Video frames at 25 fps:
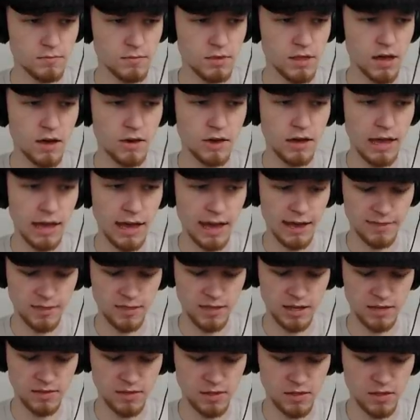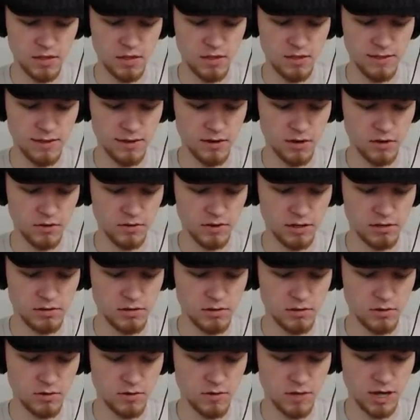Yeah, okay, I think this is the only
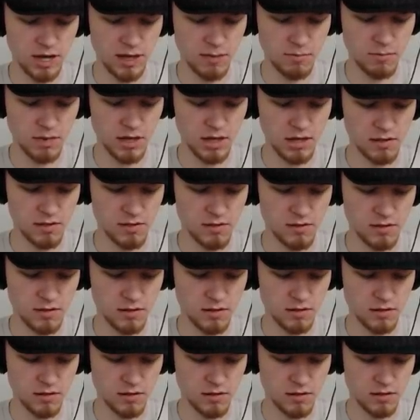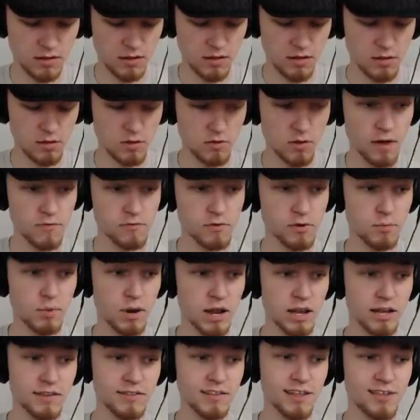dude that I missed. So after
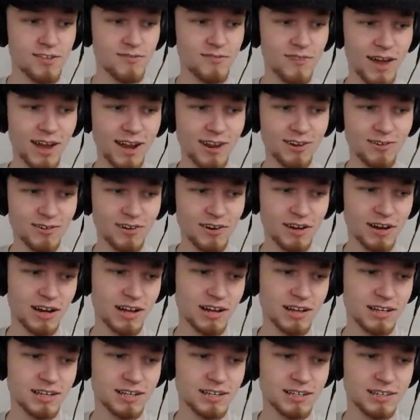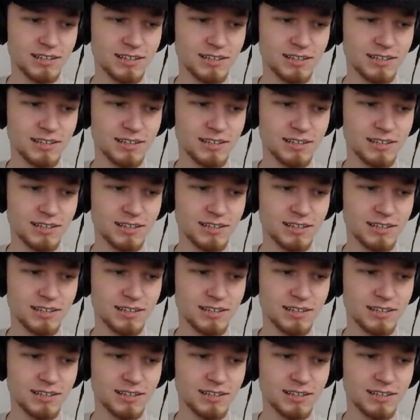breaking this final rock...